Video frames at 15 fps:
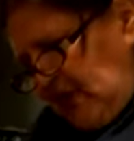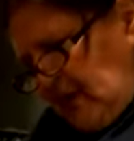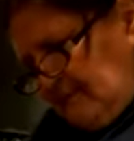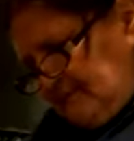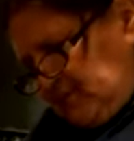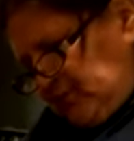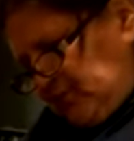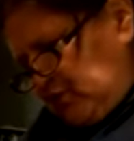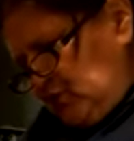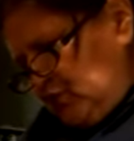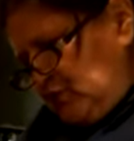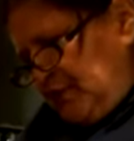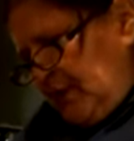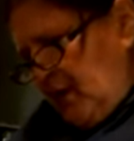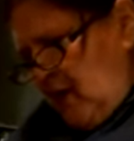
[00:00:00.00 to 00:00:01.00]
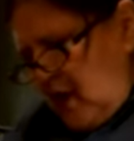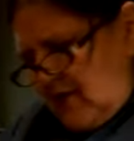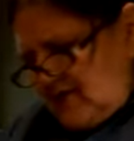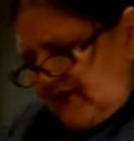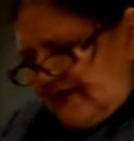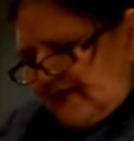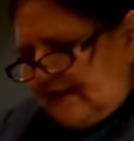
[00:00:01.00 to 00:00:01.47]
uh, tube
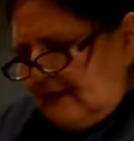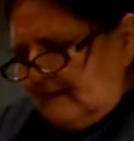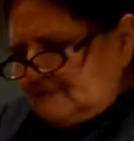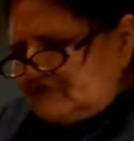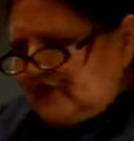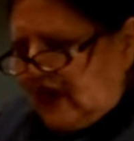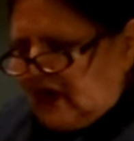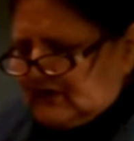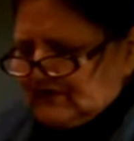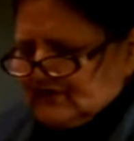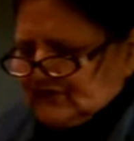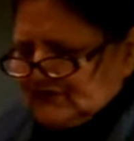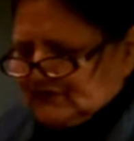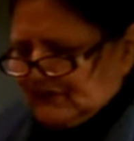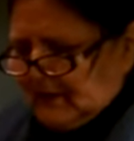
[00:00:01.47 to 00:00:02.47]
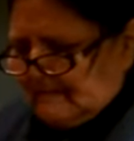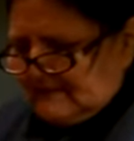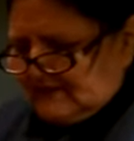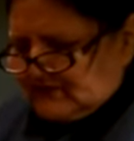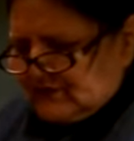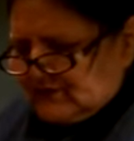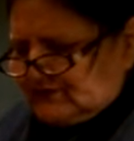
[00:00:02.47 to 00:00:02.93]
that comes out of his
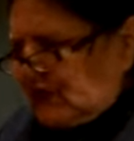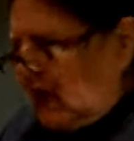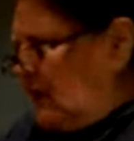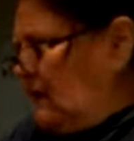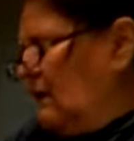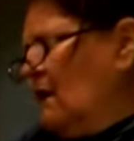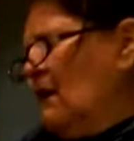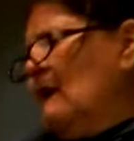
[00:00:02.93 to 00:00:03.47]
stomach, there's a